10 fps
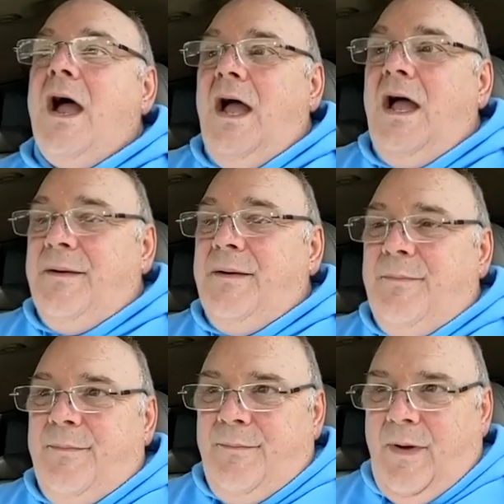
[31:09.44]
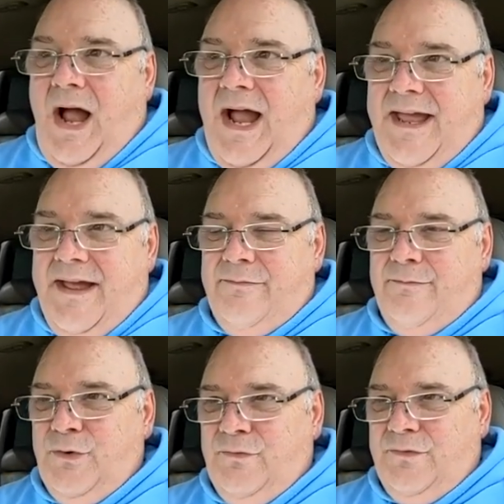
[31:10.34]
I have
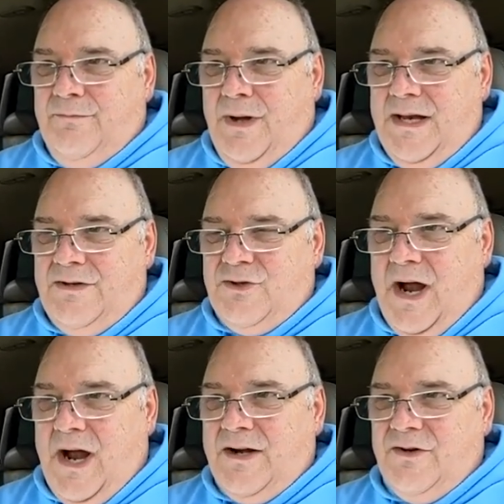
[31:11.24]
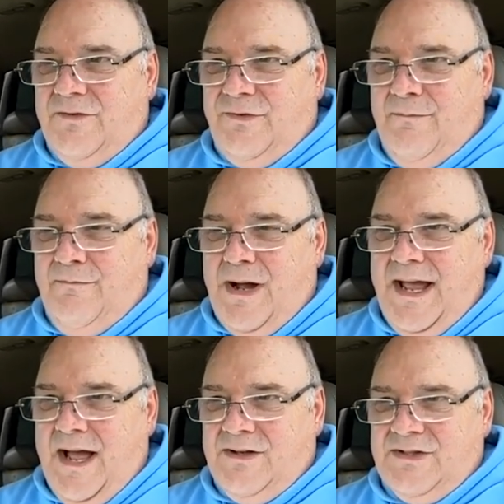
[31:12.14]
moved my tractor from
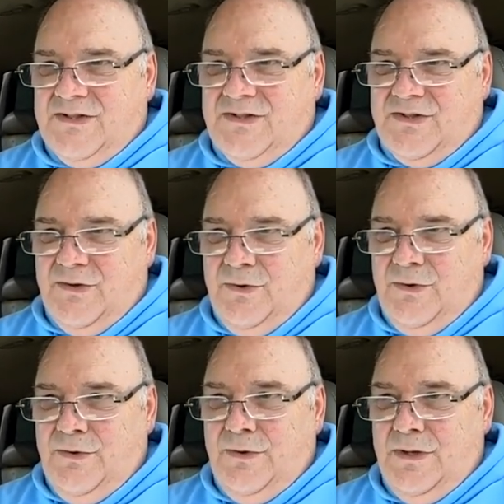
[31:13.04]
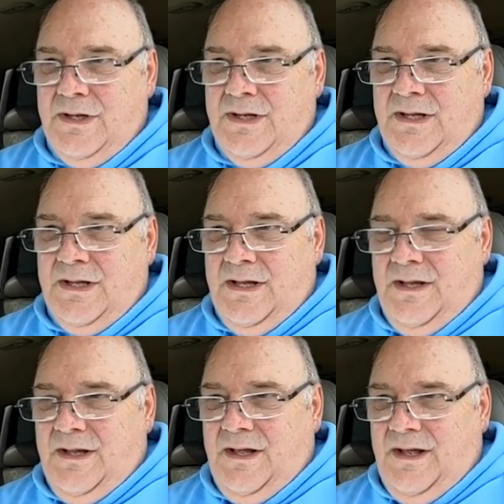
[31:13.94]
my house to
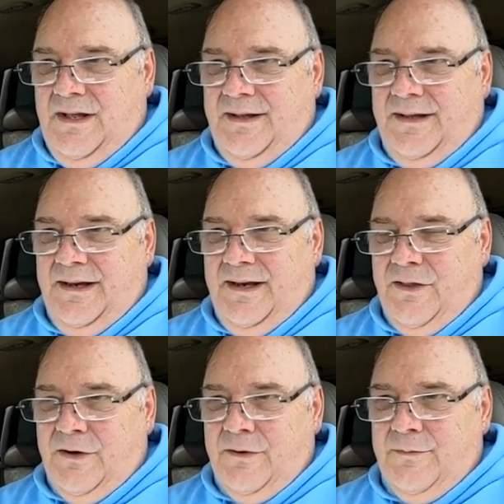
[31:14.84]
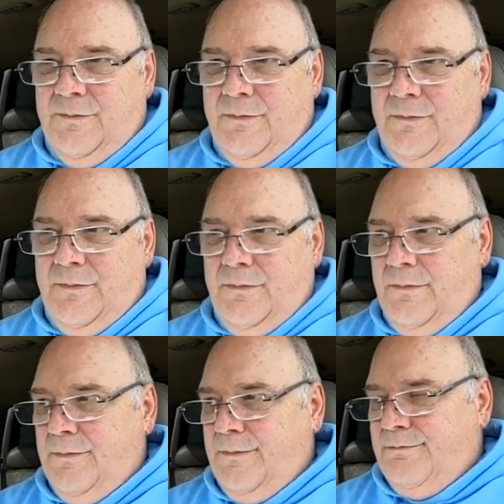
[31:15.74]
another
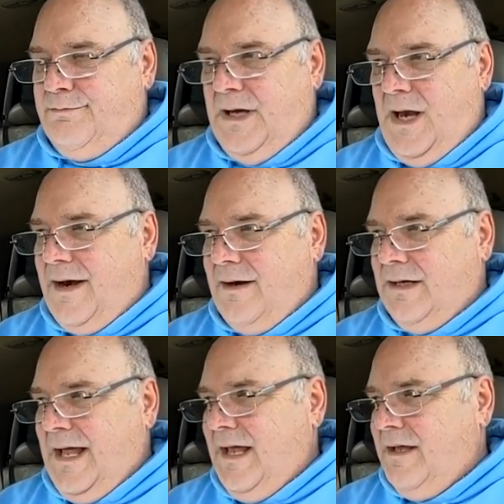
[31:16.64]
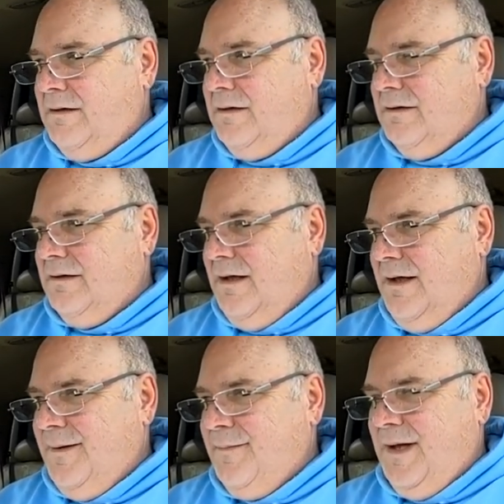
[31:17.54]
plot of land,
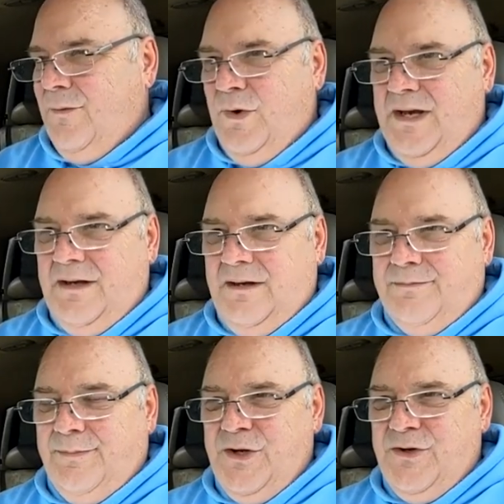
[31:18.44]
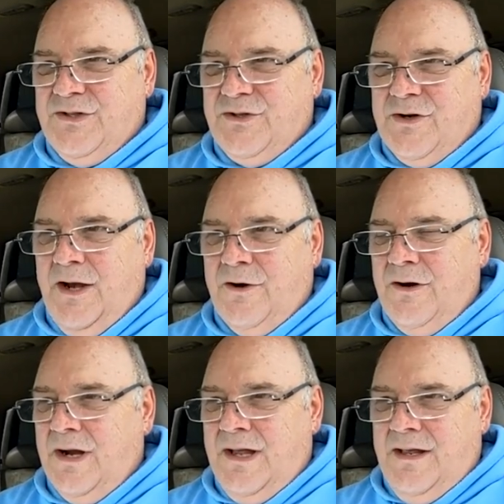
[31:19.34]
and we used a
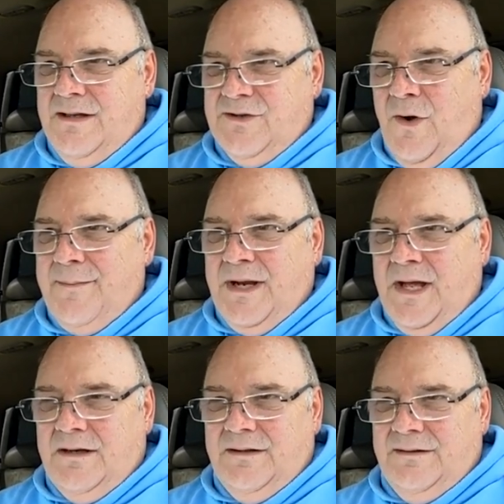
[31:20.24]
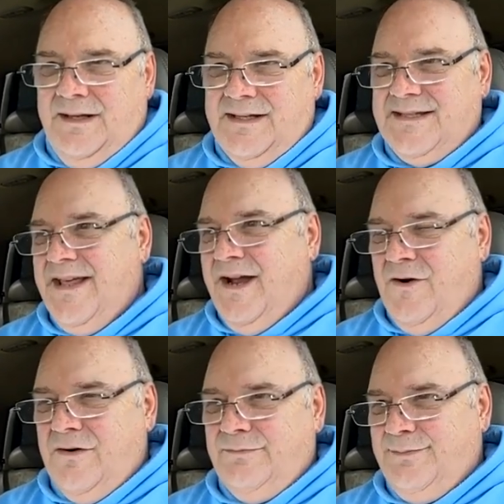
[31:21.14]
trailer. So
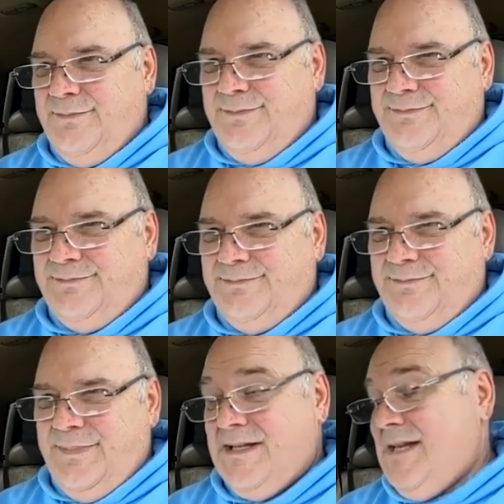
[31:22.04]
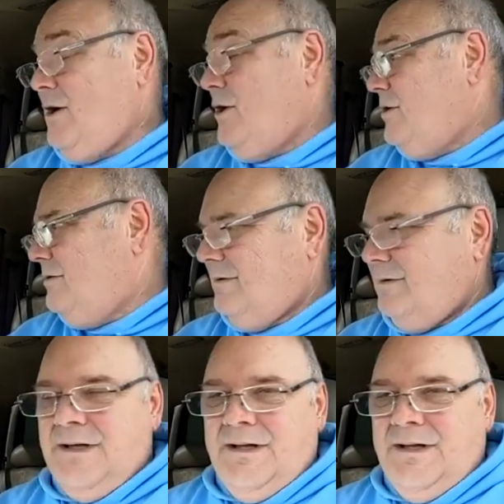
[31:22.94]
it's here